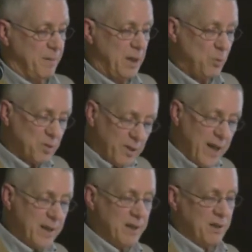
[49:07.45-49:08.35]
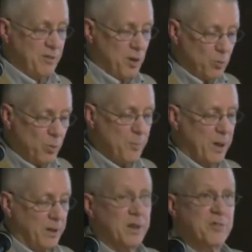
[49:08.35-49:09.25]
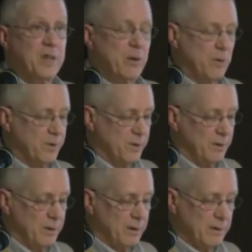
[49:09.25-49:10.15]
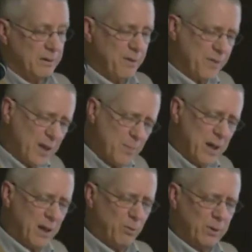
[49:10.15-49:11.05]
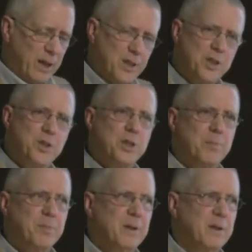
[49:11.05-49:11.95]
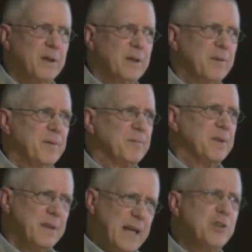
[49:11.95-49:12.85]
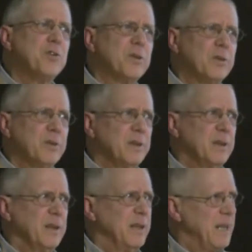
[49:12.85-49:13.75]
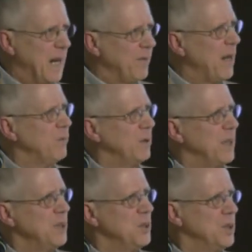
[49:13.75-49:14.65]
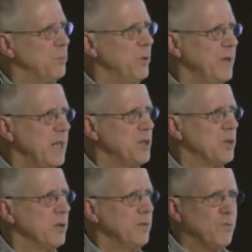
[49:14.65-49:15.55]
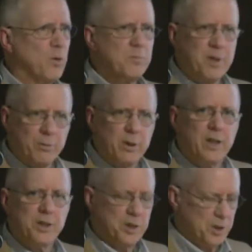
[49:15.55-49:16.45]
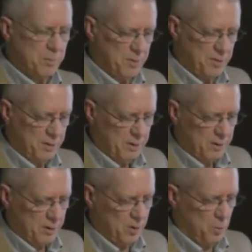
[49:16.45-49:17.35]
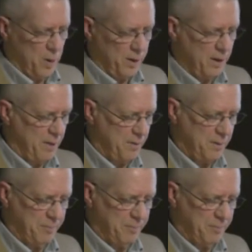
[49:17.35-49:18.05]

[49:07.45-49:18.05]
He was led in his own rebellions, however, to think about our relationship to nature and how that relationship with nature informs our relationships to one another